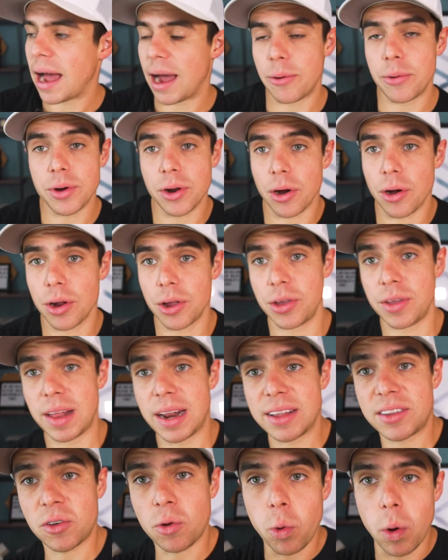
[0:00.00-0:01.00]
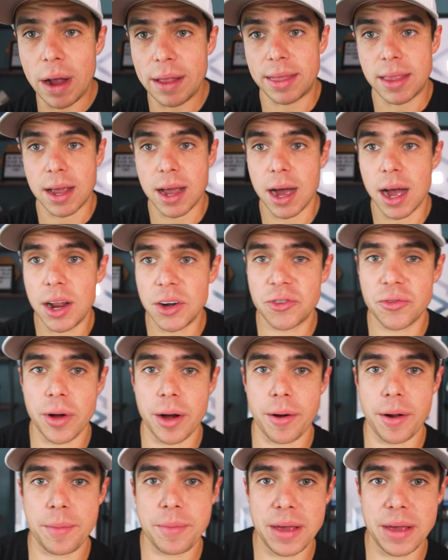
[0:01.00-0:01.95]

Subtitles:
I would argue that it's quite the contrary,